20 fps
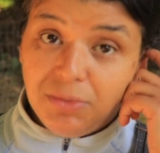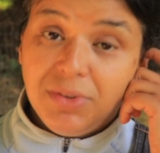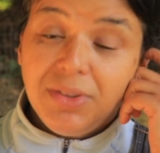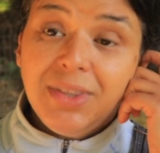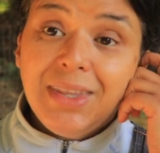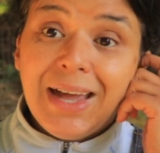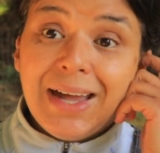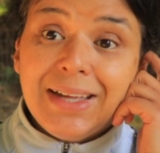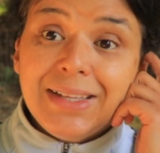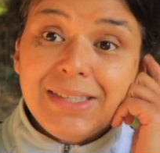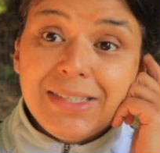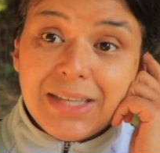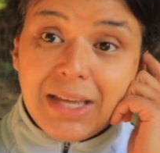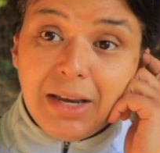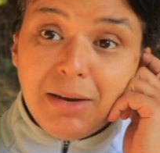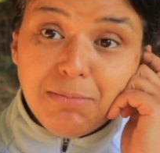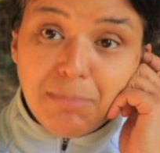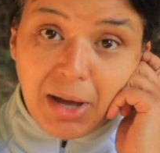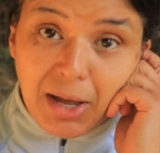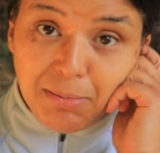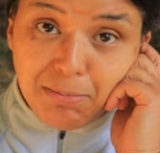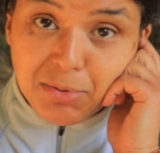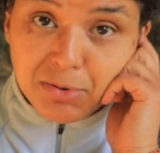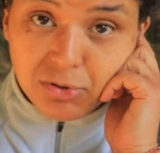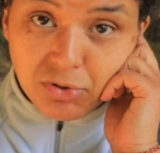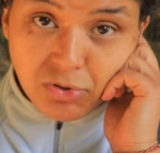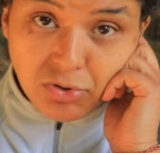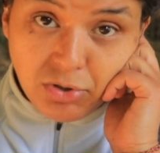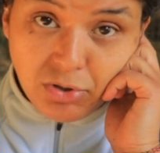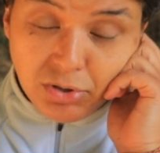That's in my
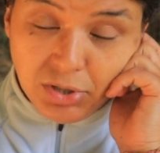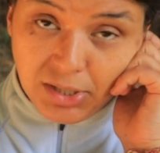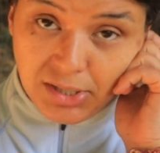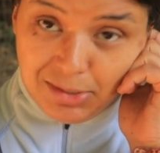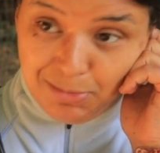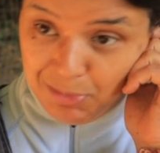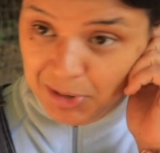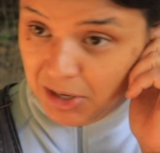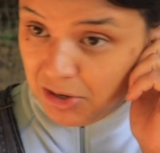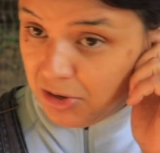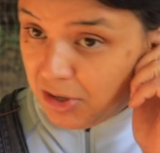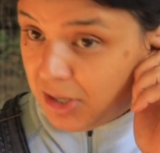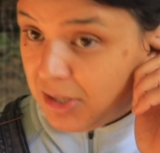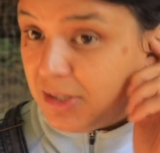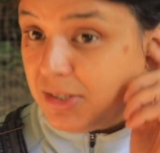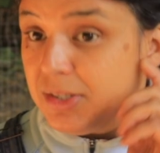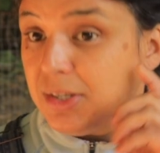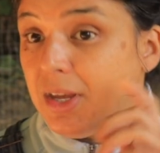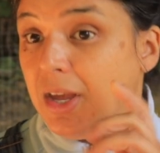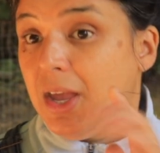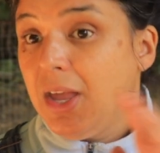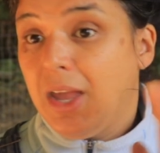personal experience.